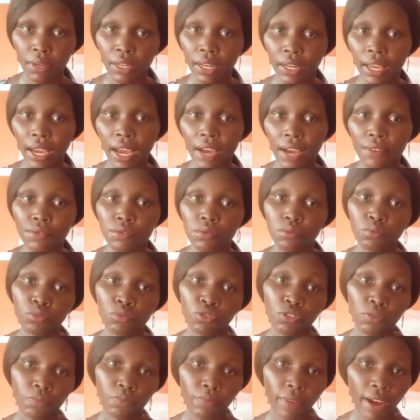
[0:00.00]
and I have to
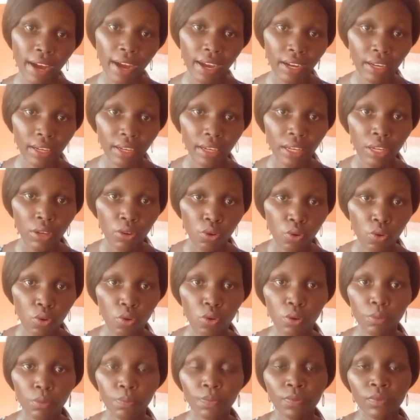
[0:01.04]
move back
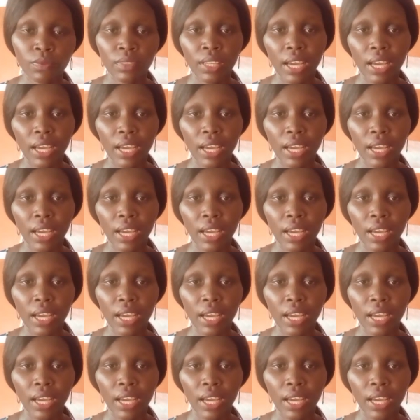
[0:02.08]
home.